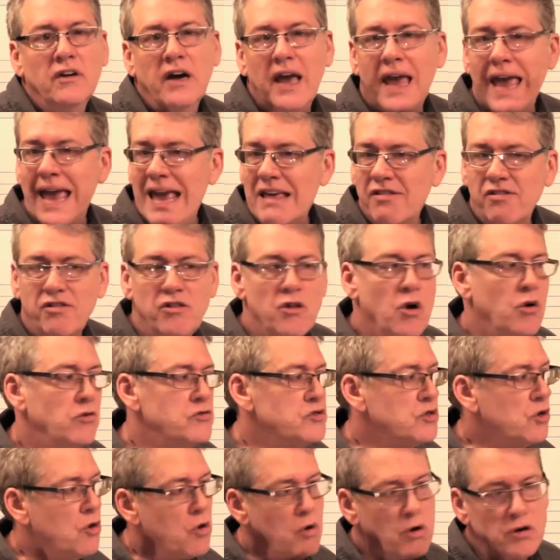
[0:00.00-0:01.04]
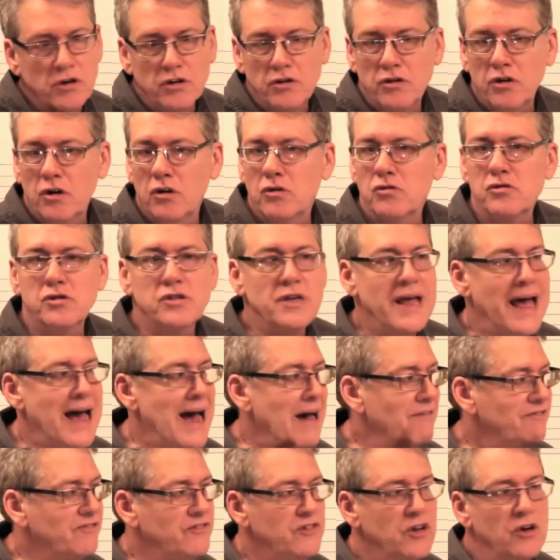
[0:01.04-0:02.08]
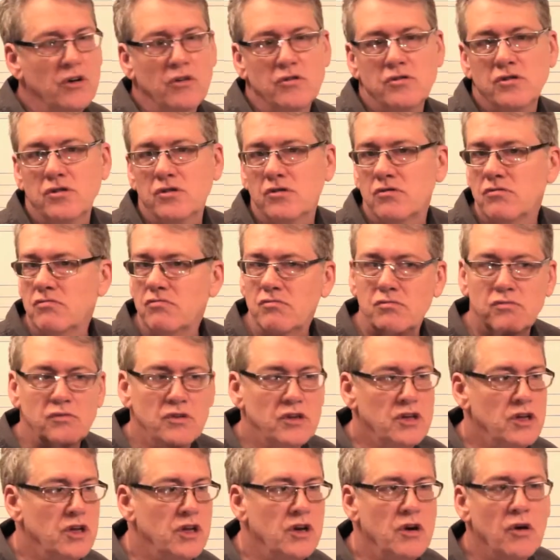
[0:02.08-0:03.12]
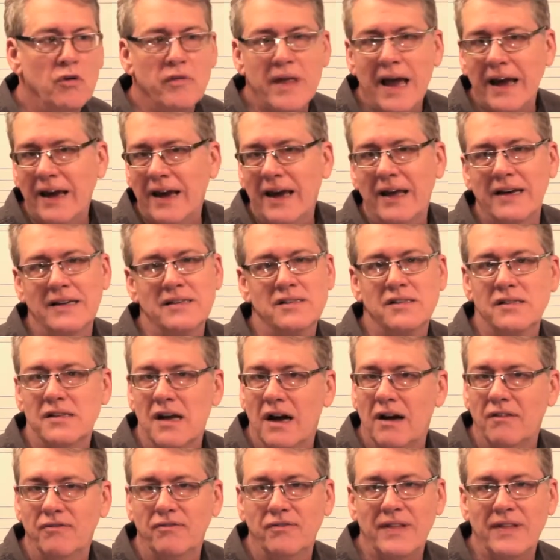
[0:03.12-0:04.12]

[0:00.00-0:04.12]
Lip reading: eighth notes, quarter notes, half notes, that kind of stuff.